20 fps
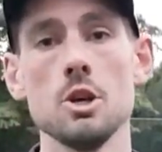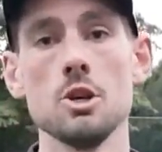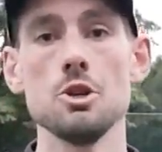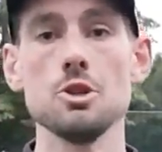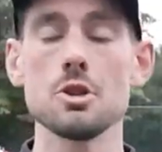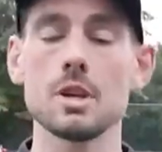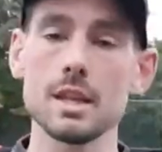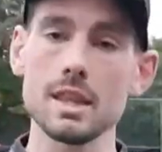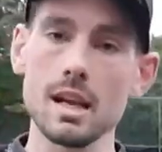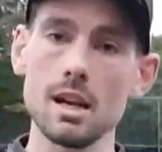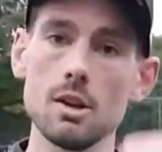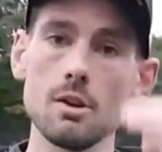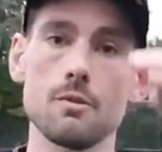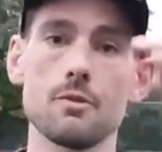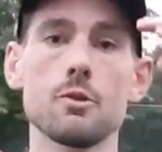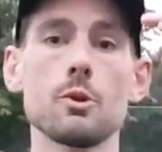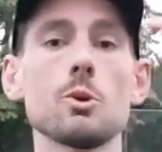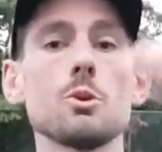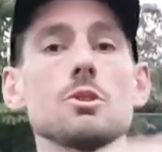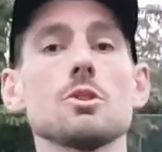You can then look
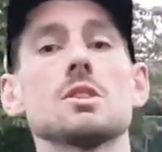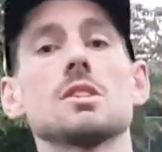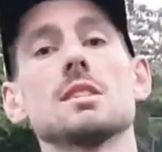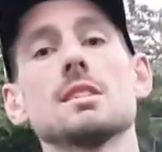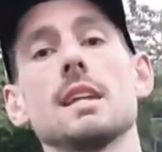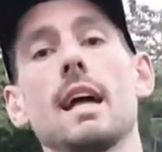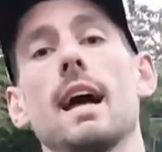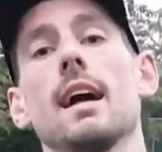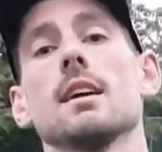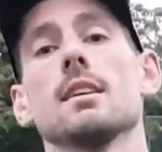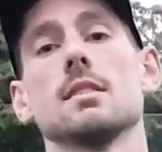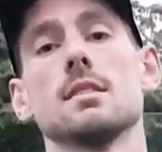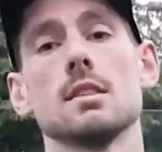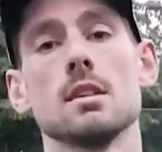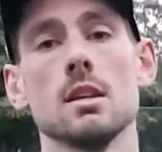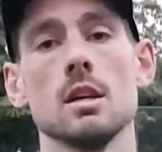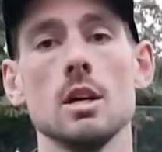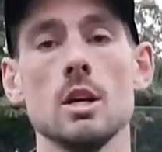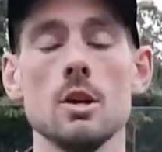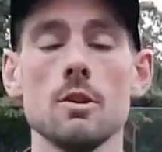for all your stats
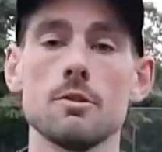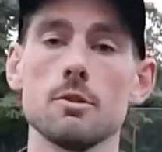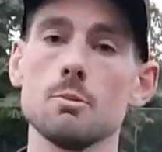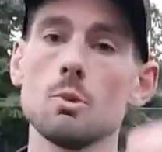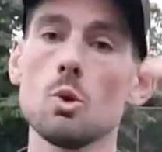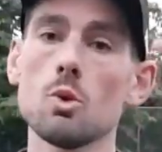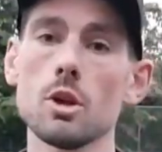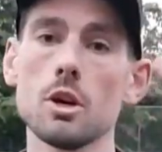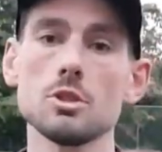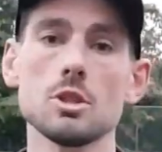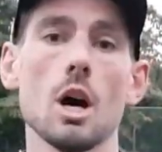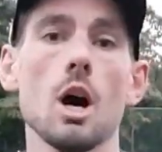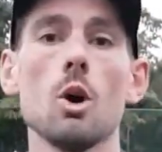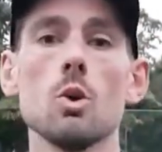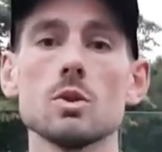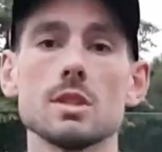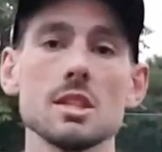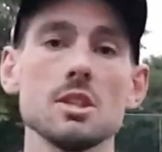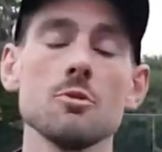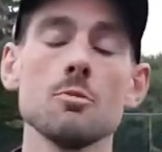from all those
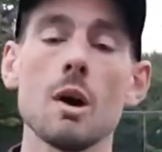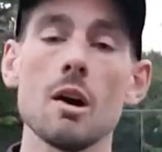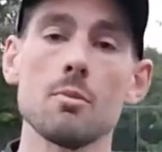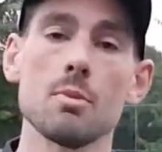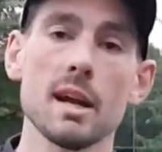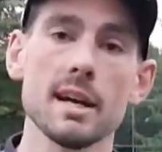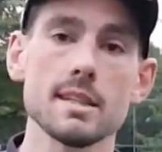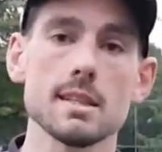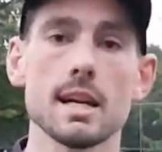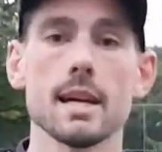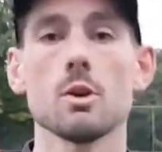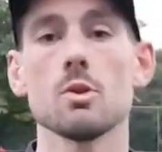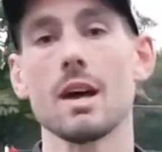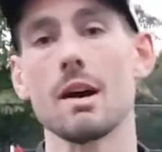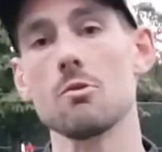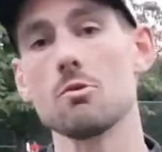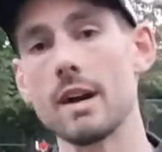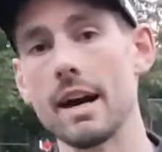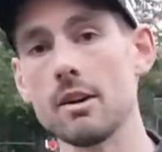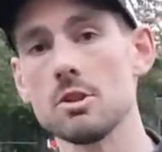holes that you might have played today or
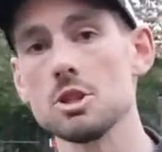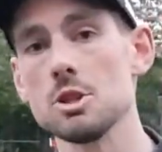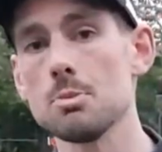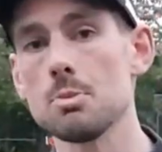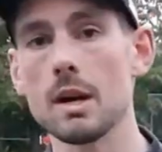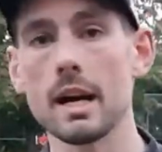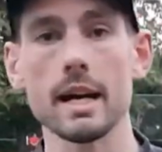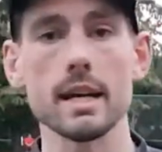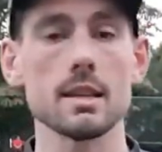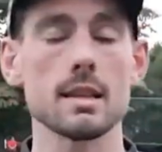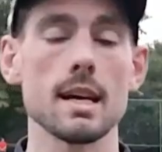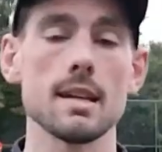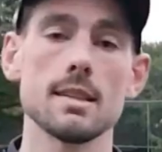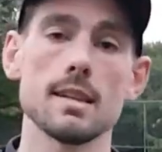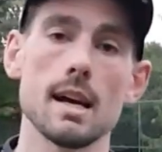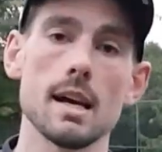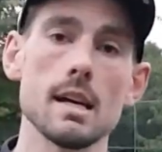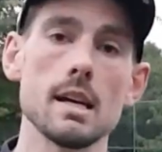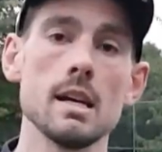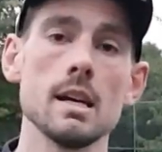that round you played that
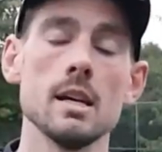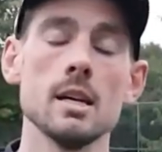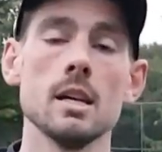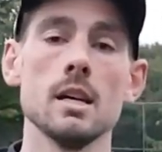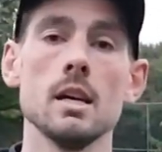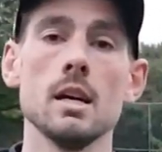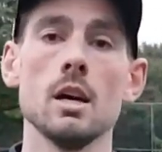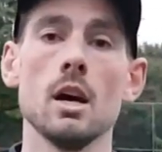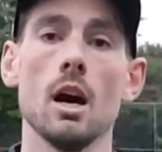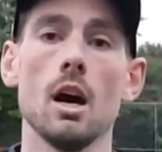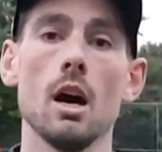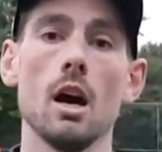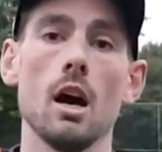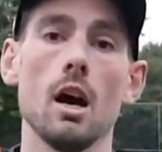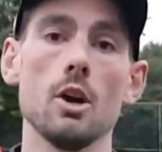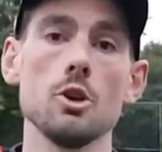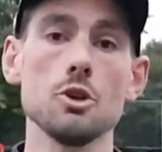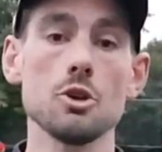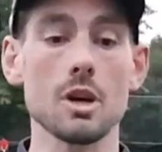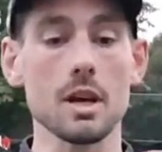day.
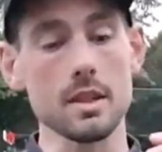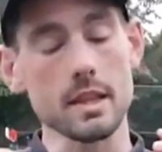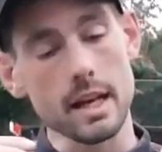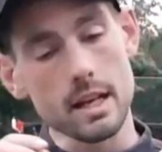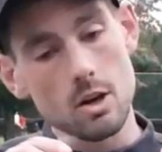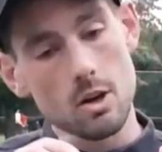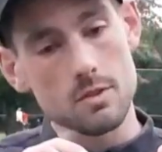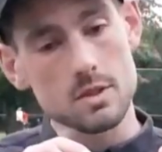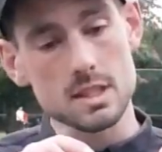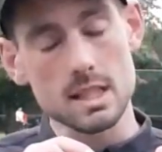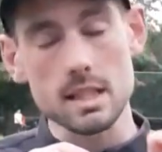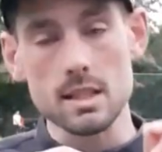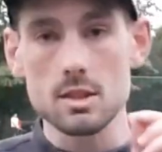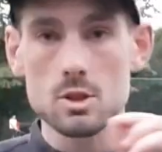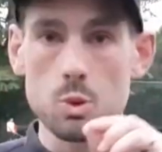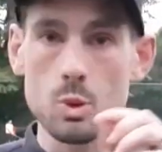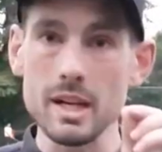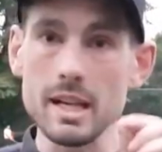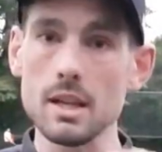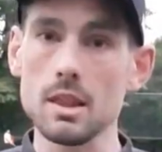You can then obviously
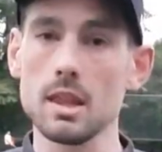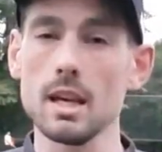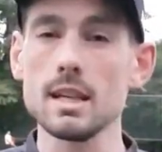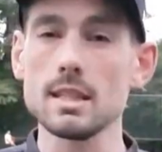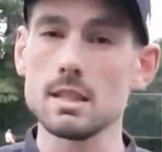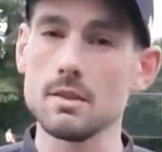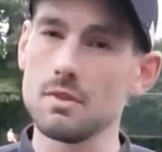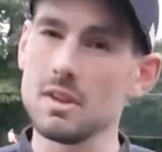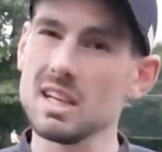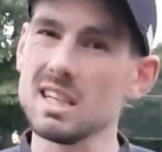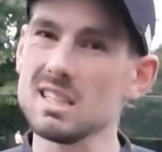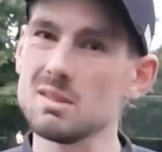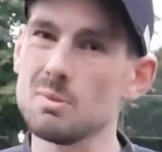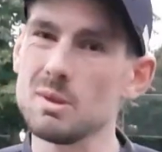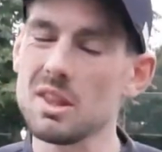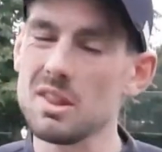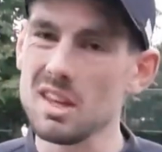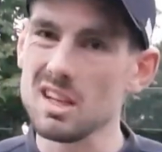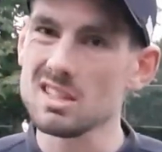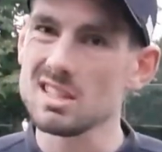tweak things if there needs to be
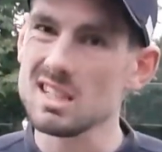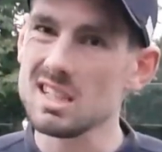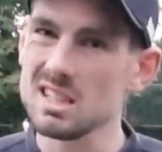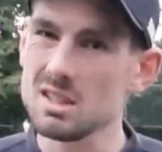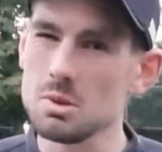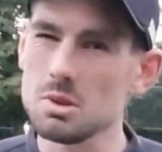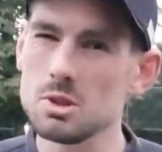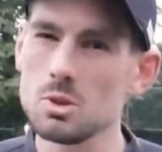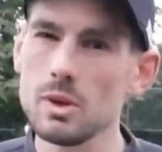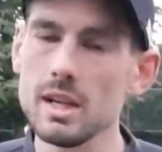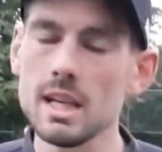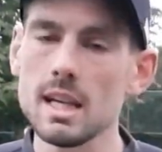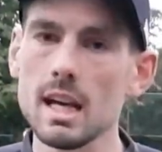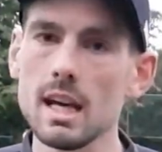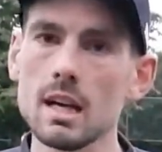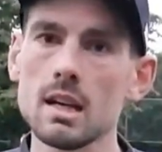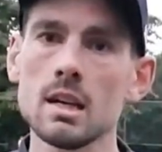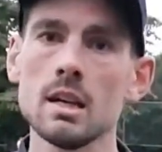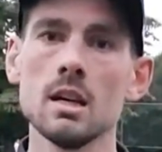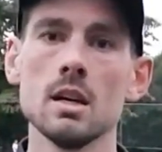things that need to be
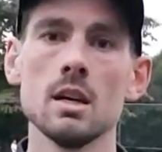tweaking.